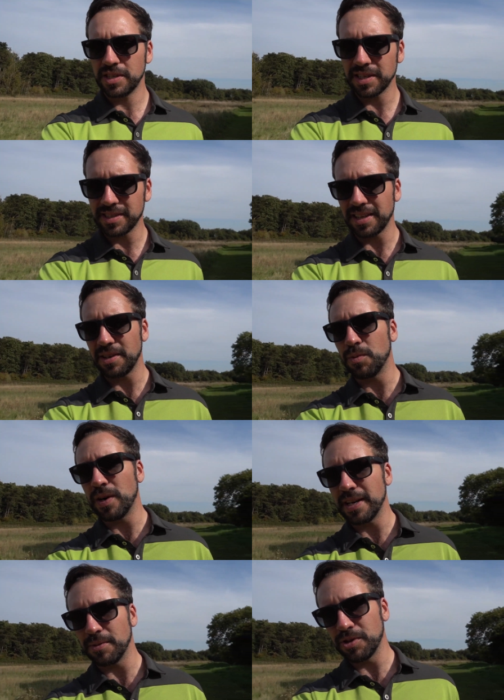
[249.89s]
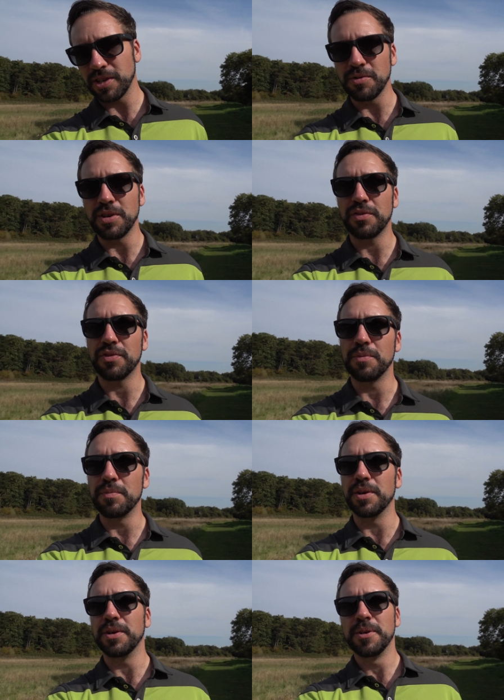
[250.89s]
is exactly why it was so different,
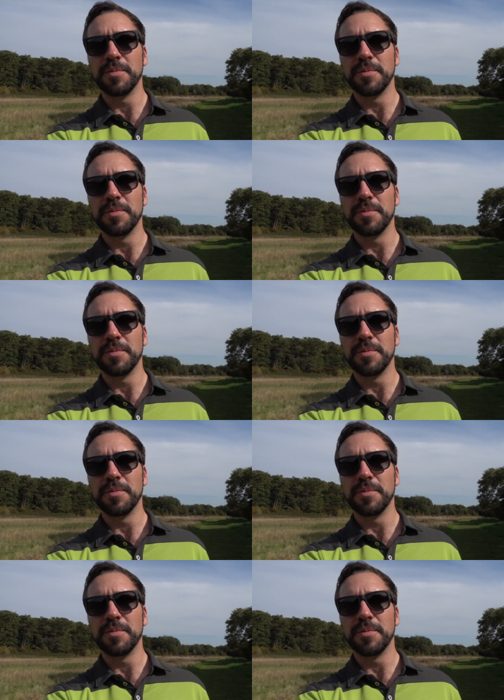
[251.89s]
but